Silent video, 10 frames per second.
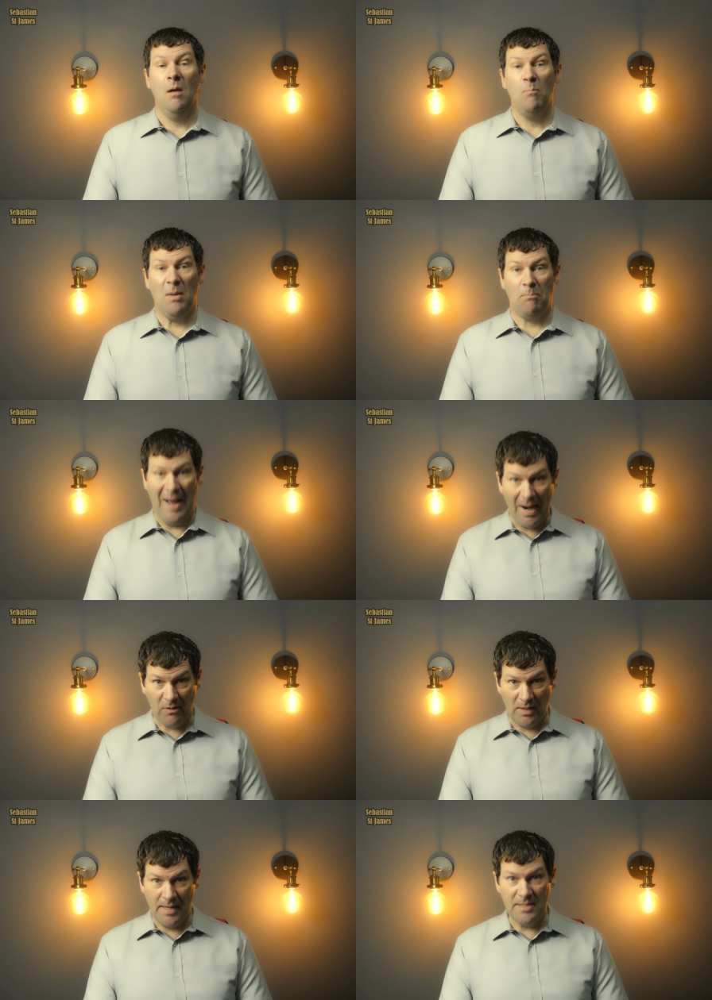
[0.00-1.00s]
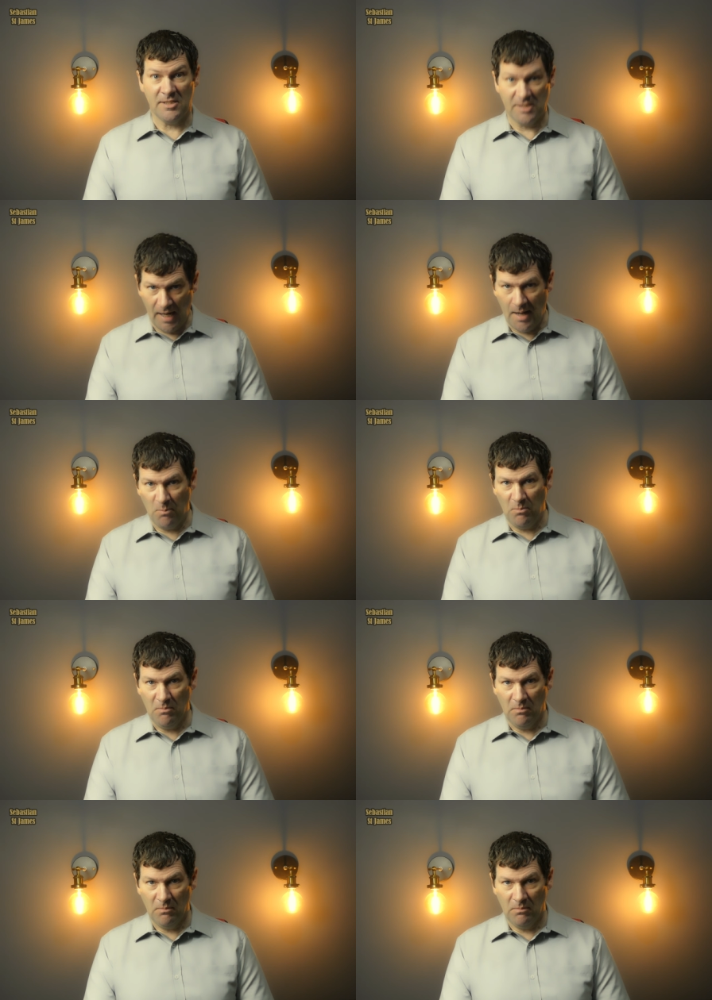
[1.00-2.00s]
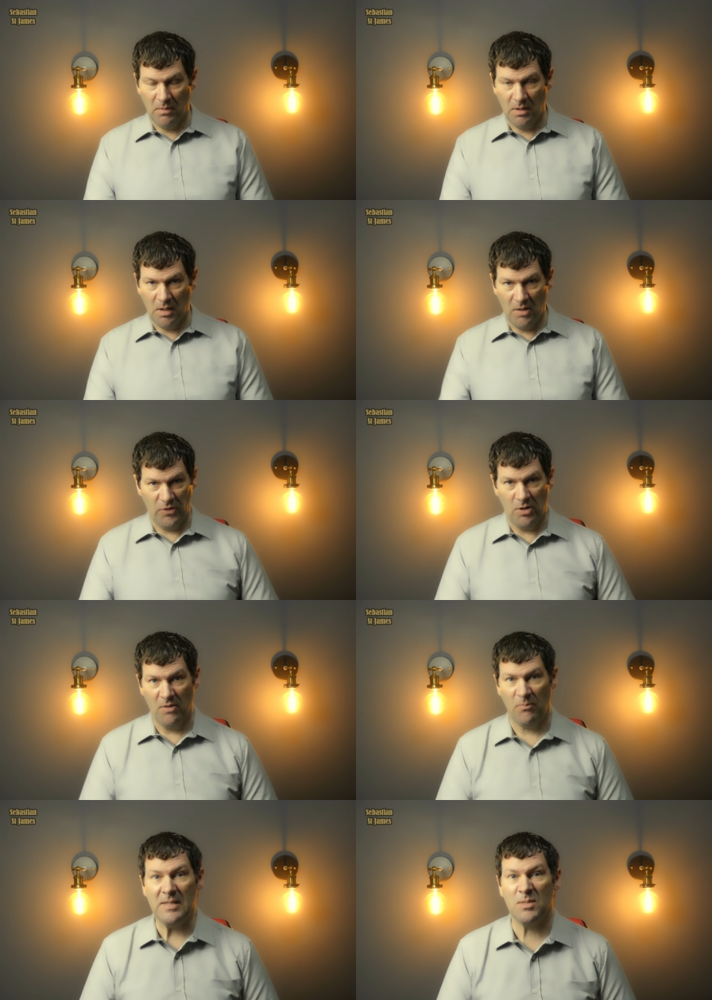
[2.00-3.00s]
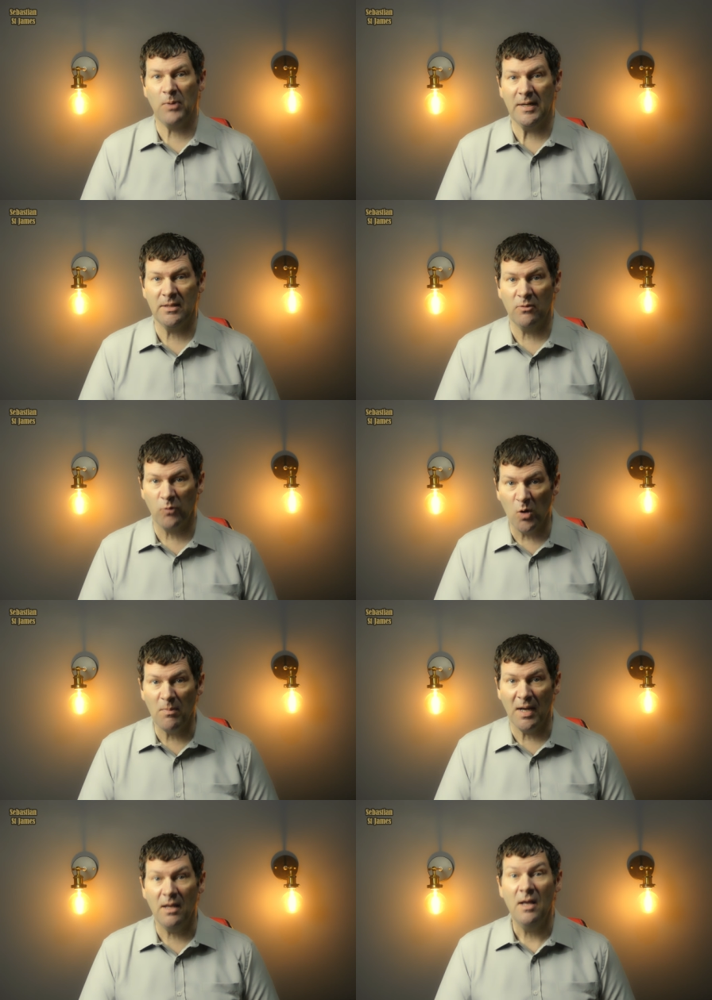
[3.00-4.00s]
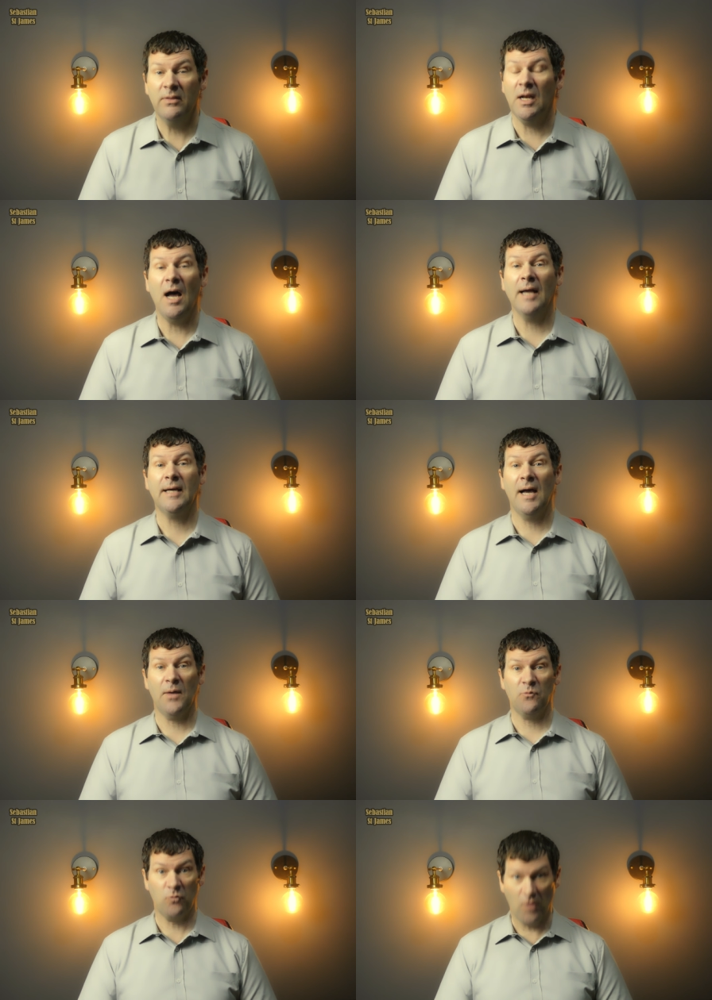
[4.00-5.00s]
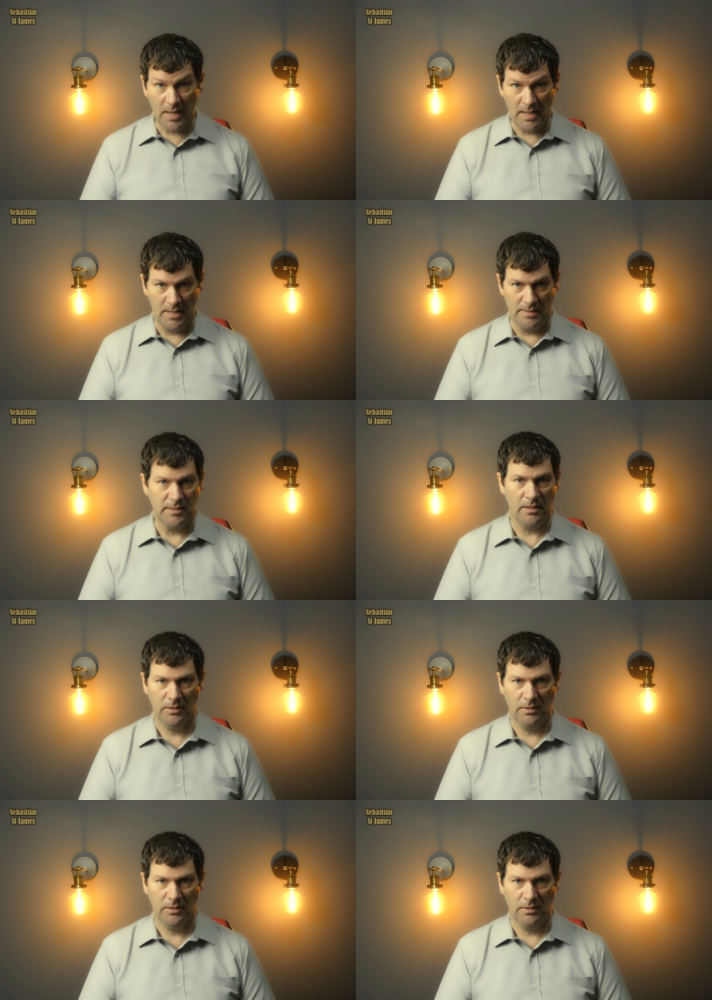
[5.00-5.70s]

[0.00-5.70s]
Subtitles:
But apparently some of you have been spreading the rumour that I can't read.